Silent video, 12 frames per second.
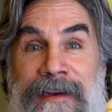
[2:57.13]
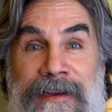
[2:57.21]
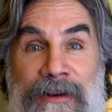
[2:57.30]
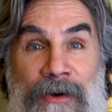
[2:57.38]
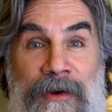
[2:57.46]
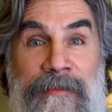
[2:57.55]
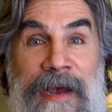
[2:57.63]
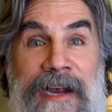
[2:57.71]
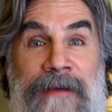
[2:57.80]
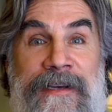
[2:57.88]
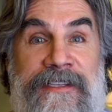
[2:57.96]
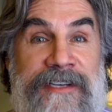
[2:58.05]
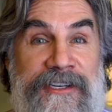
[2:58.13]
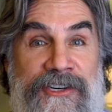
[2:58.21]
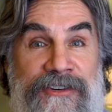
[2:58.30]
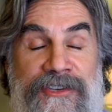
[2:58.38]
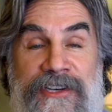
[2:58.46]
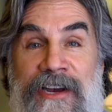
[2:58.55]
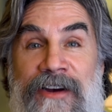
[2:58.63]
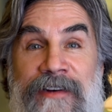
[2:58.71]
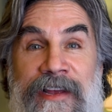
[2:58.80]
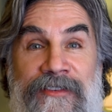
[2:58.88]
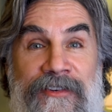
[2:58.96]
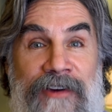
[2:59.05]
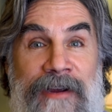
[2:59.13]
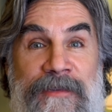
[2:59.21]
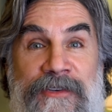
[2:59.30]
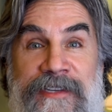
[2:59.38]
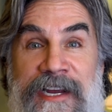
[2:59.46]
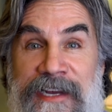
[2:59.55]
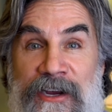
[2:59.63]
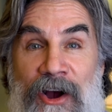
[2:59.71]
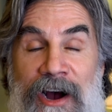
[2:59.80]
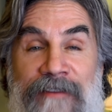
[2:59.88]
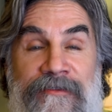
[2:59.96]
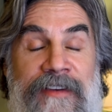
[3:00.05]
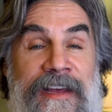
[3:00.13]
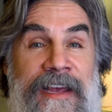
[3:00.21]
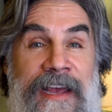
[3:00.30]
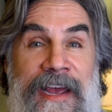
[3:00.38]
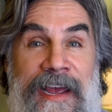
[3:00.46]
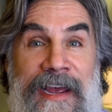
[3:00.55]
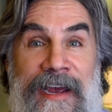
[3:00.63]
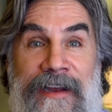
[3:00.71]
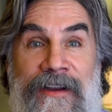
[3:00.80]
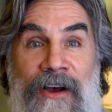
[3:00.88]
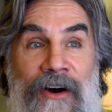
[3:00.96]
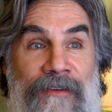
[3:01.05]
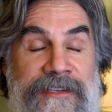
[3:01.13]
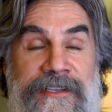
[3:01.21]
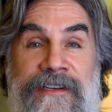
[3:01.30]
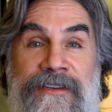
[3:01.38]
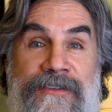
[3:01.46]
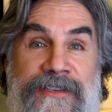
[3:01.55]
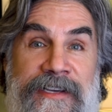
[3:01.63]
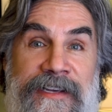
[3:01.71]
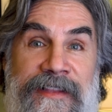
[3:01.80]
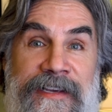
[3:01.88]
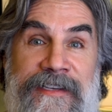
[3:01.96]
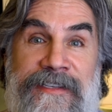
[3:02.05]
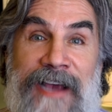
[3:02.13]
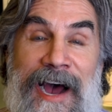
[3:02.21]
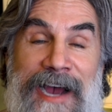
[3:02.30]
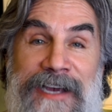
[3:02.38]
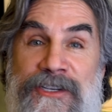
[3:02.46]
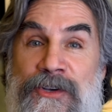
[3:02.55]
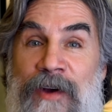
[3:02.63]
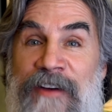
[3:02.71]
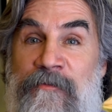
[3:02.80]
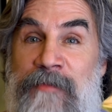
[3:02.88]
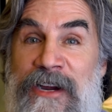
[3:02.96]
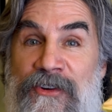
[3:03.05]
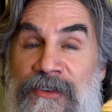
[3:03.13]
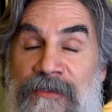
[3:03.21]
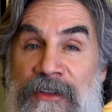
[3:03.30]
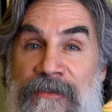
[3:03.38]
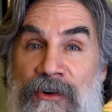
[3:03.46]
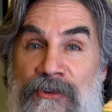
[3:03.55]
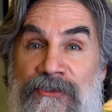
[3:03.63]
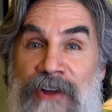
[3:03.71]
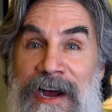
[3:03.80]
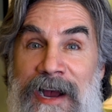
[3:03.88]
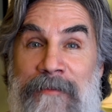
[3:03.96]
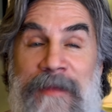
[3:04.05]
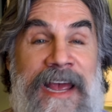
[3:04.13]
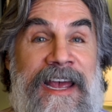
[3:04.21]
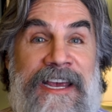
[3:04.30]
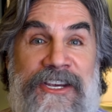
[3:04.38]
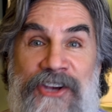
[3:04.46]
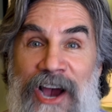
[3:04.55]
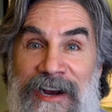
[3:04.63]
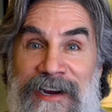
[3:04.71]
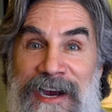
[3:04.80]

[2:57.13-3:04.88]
You know, going back about six years ago, Instagram is taking off, and all of a sudden you see these guys who have beards for the first time, young